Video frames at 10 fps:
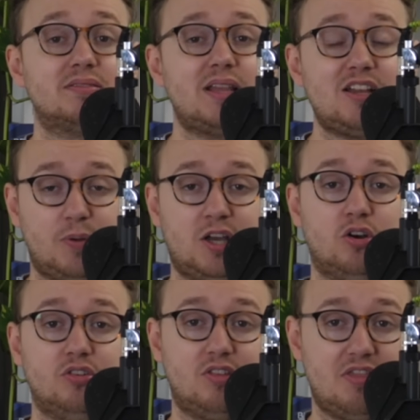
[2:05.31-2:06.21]
That's
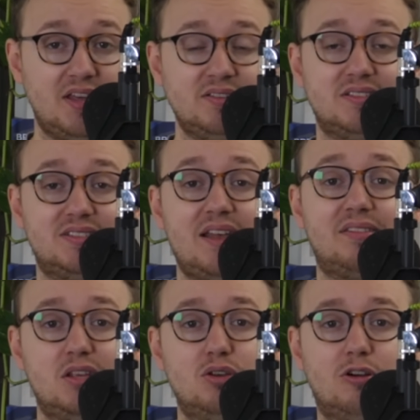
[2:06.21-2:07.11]
because the thing that sets
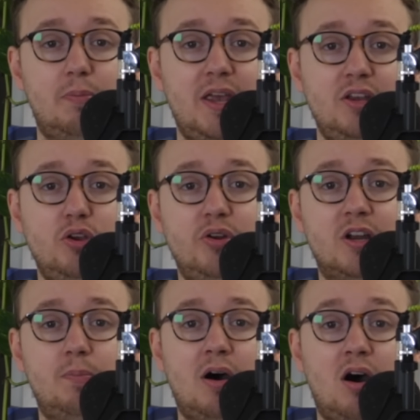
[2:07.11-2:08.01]
the European Union
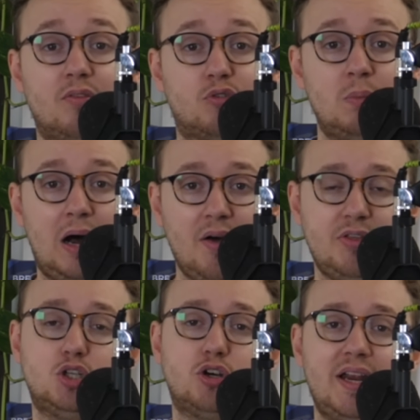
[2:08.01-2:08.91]
apart from other
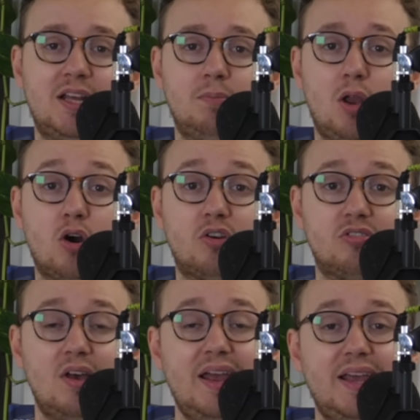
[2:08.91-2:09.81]
trading blocs
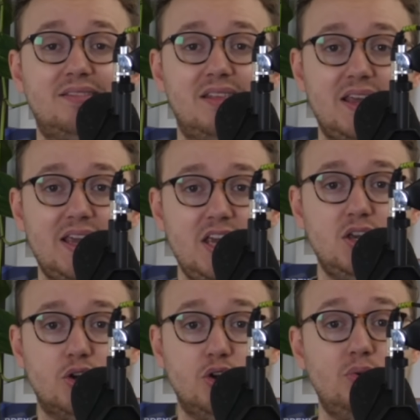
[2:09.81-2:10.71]
is the
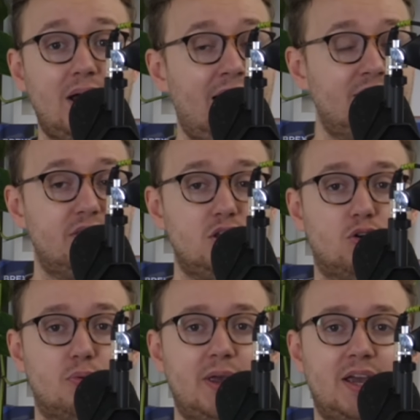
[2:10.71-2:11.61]
EU and the
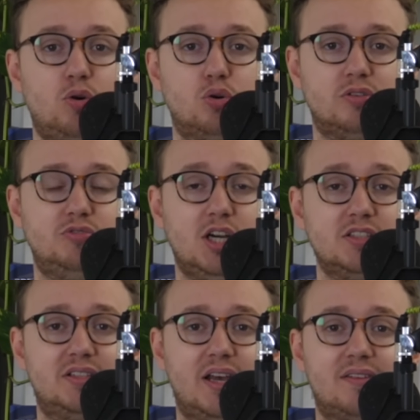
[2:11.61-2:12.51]
European Court of
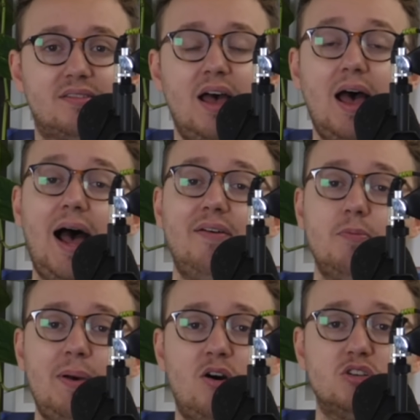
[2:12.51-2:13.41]
Justice have the
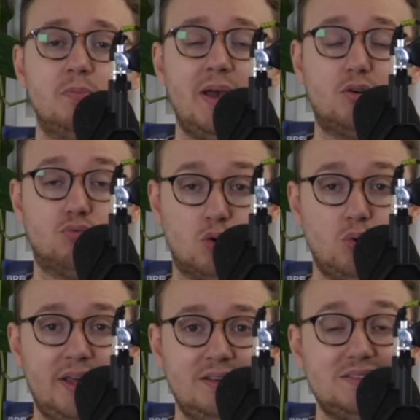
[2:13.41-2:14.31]
power to make
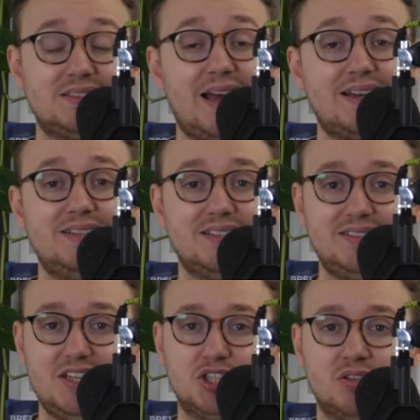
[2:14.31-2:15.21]
rulings and
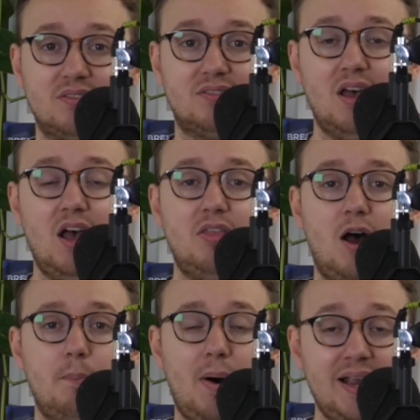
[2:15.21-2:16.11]
decisions that are
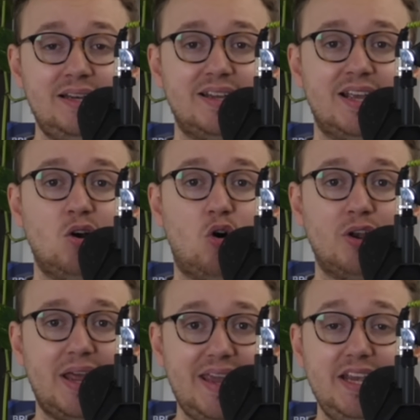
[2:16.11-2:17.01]
binding
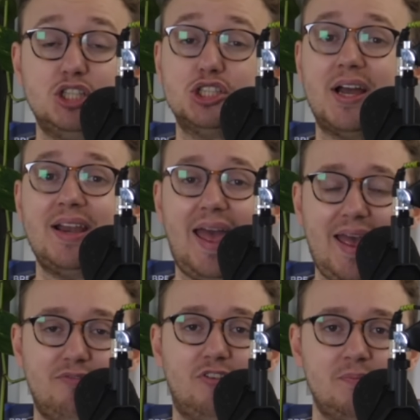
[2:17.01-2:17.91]
on each and
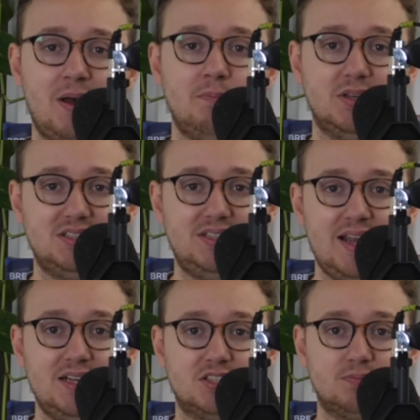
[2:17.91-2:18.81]
every member
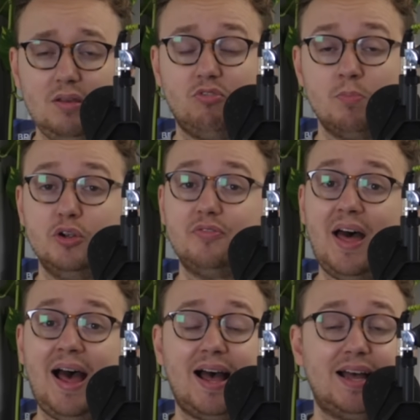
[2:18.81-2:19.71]
state. Remove
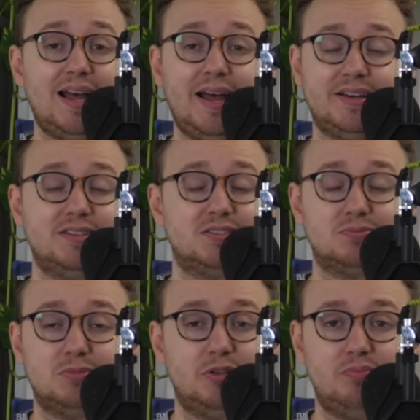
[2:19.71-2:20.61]
that and,
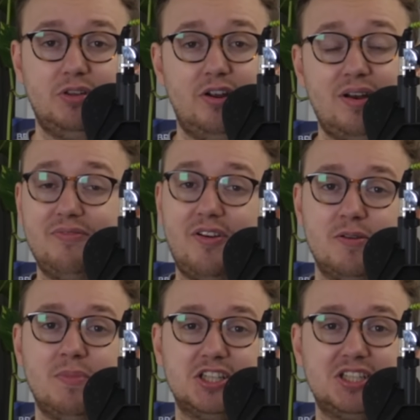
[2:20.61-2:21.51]
well, you don't have very
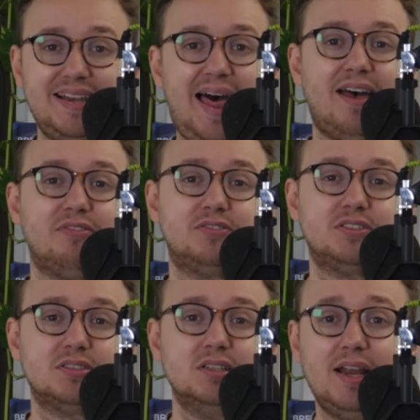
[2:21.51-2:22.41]
much
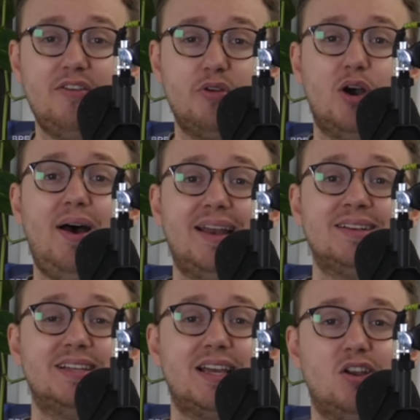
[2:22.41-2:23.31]
left. If we go ahead and
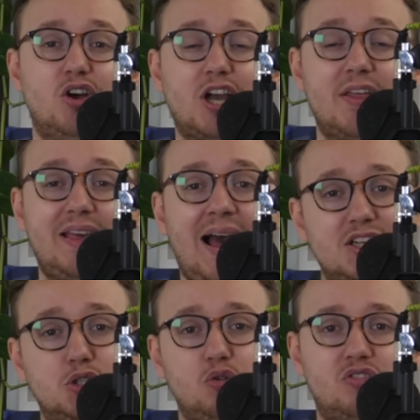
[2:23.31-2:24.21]
take a look at the
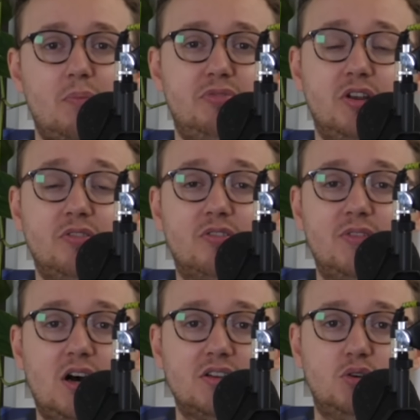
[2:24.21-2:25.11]
actual substance of
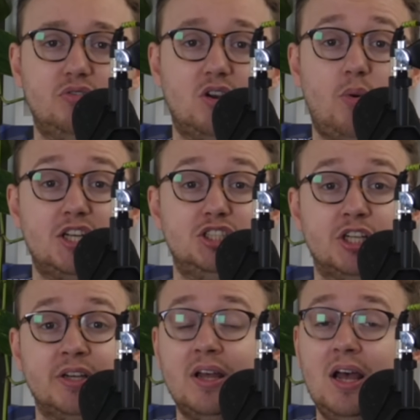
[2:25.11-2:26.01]
the articles in
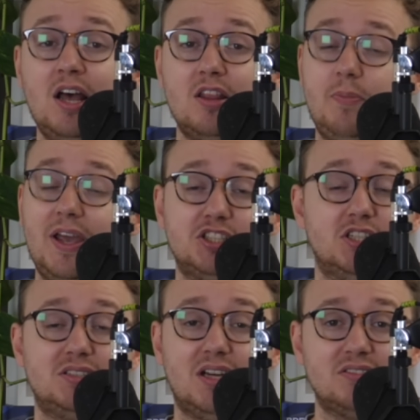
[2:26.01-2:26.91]
question, the picture
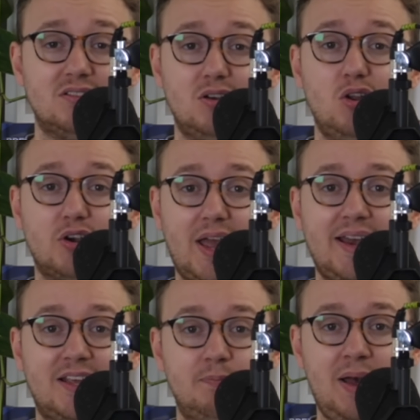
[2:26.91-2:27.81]
doesn't look
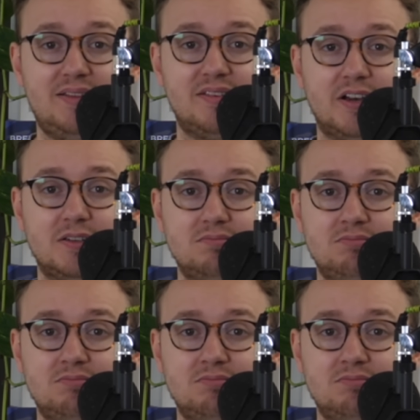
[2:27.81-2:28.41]
any better.